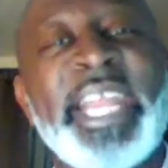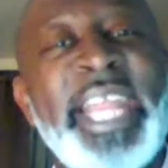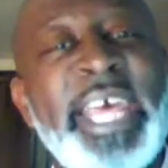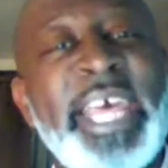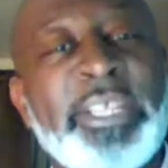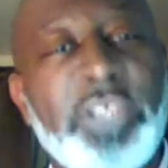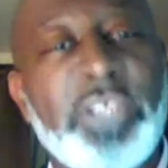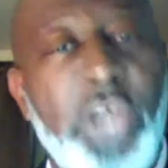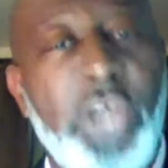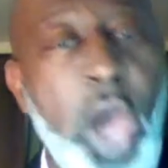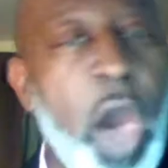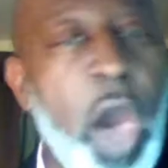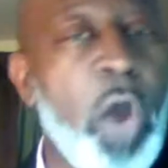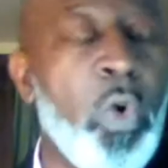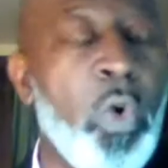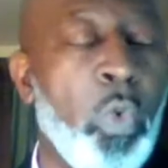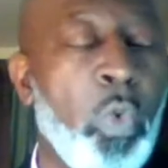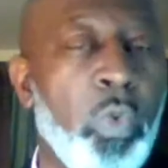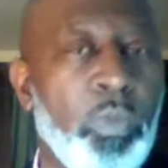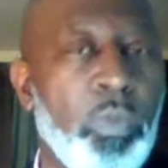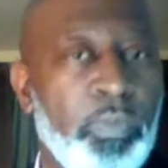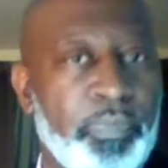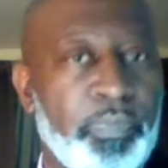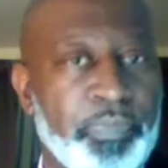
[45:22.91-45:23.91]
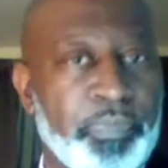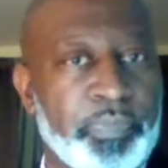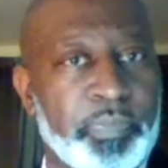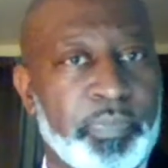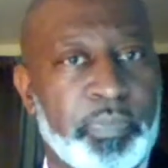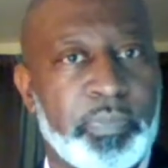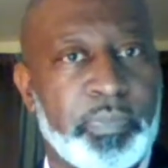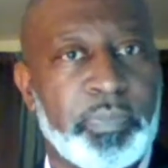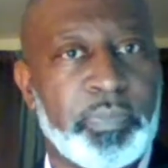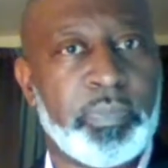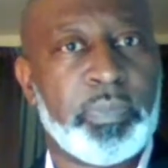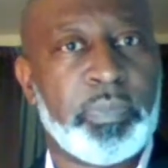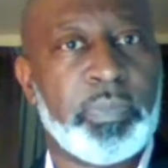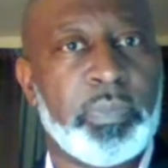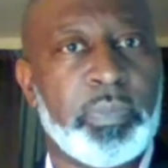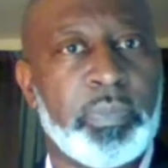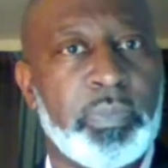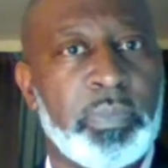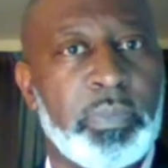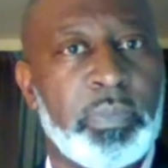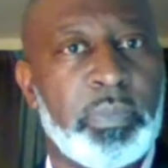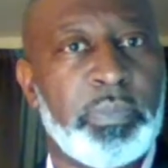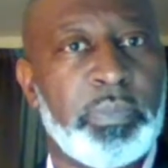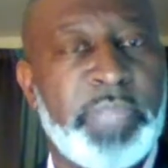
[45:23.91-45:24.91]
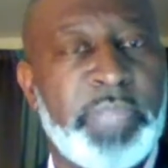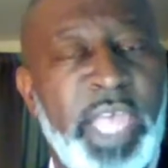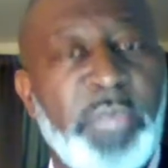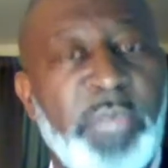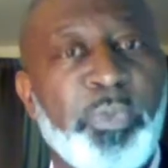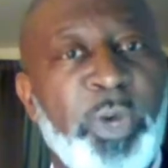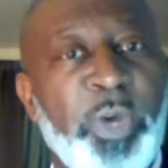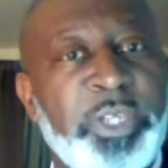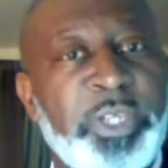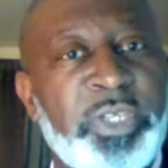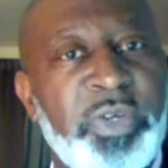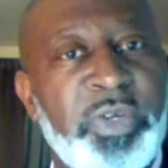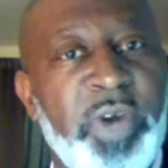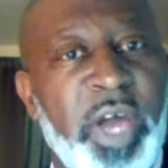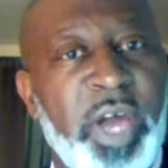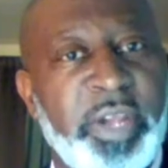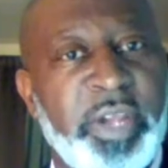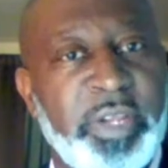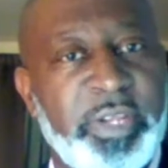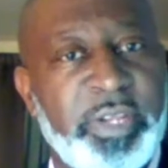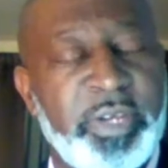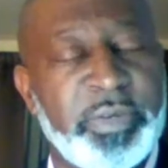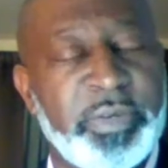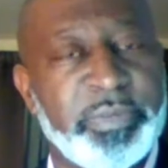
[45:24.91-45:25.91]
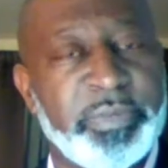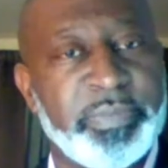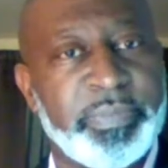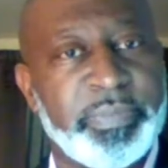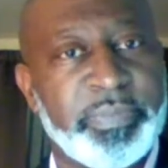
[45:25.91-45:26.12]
let's go. That's what you're gonna do.